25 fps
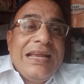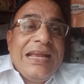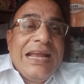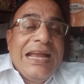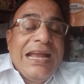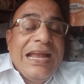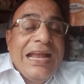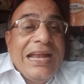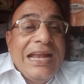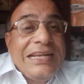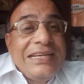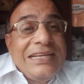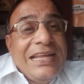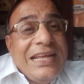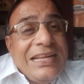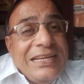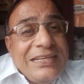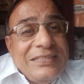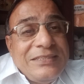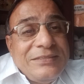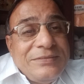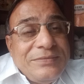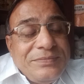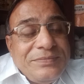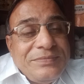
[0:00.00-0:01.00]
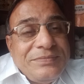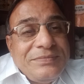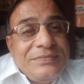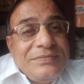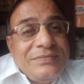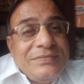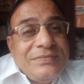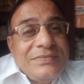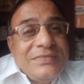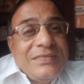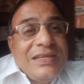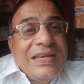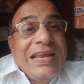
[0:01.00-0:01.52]
And then
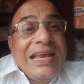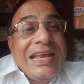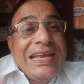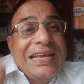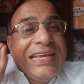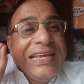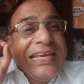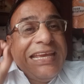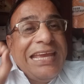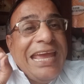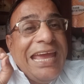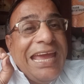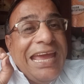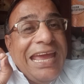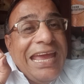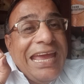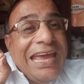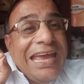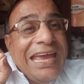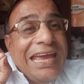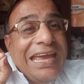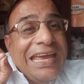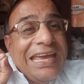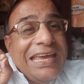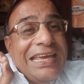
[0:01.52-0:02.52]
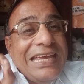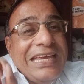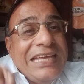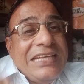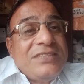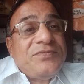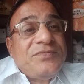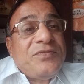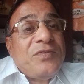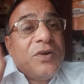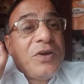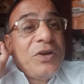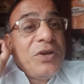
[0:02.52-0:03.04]
K is
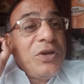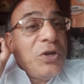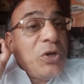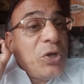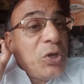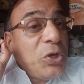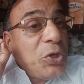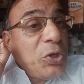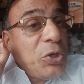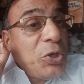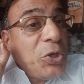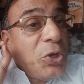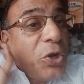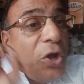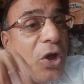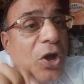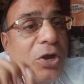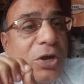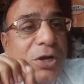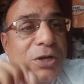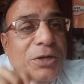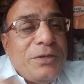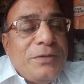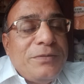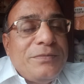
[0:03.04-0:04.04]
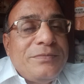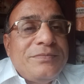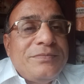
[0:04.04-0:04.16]
for knock.